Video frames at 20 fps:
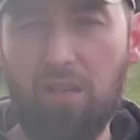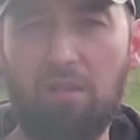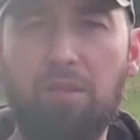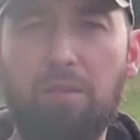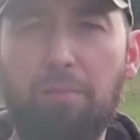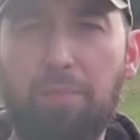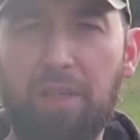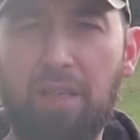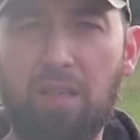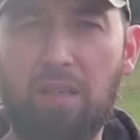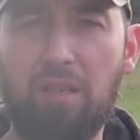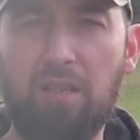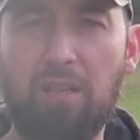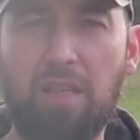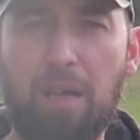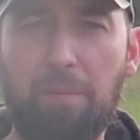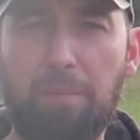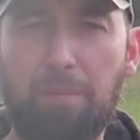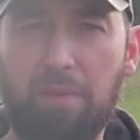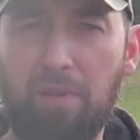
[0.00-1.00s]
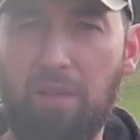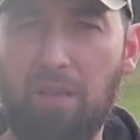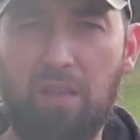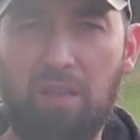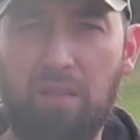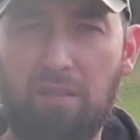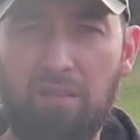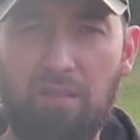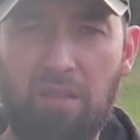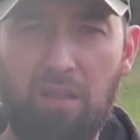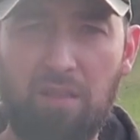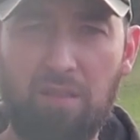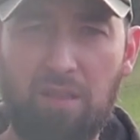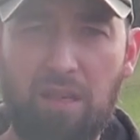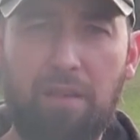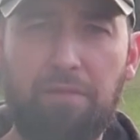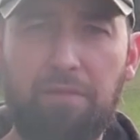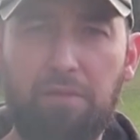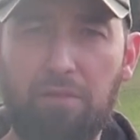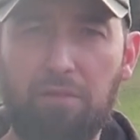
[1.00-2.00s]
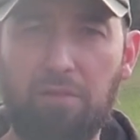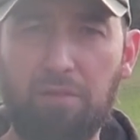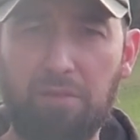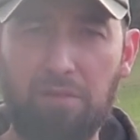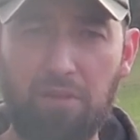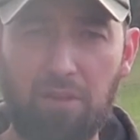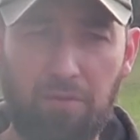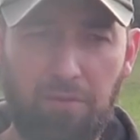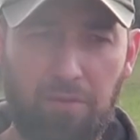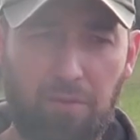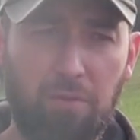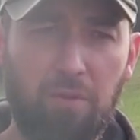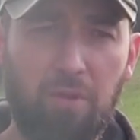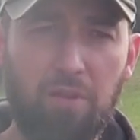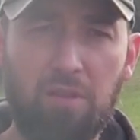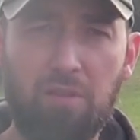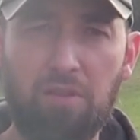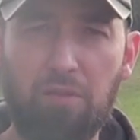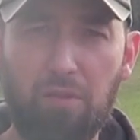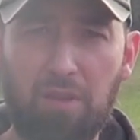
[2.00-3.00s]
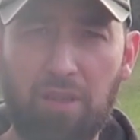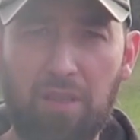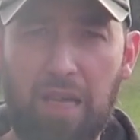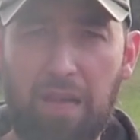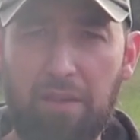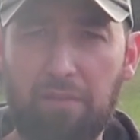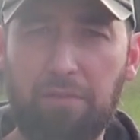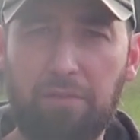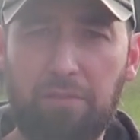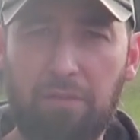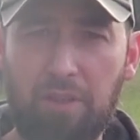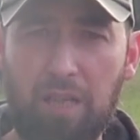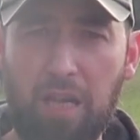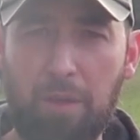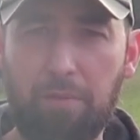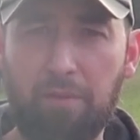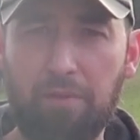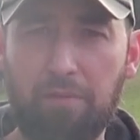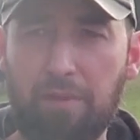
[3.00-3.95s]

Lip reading: only picking it up in the afternoon, so if you want it you can have it for a couple of